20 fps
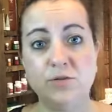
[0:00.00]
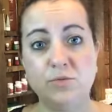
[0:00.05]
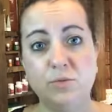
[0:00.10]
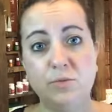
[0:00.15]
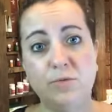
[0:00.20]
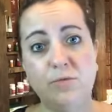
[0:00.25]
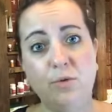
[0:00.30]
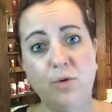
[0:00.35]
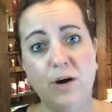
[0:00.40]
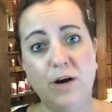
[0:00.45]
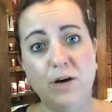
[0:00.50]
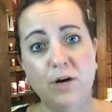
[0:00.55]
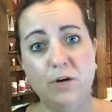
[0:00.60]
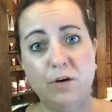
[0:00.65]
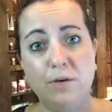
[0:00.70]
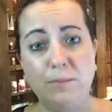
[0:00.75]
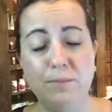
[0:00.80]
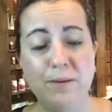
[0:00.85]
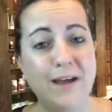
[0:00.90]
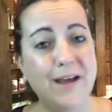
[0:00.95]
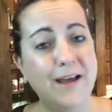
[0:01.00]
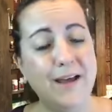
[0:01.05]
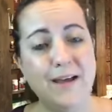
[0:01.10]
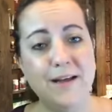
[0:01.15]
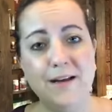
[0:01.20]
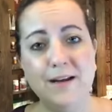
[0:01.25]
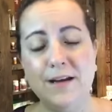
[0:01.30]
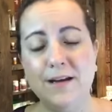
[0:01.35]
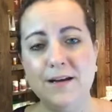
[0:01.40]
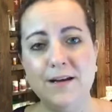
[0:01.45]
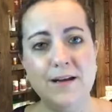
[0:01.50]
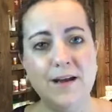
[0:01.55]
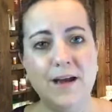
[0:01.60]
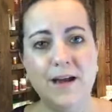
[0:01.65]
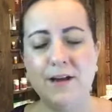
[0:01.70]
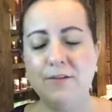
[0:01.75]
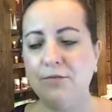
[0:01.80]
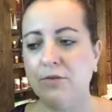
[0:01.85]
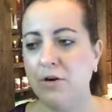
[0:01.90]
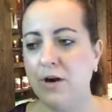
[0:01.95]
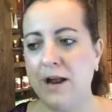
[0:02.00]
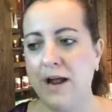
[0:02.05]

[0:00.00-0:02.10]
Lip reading: Before I go to bed at night for an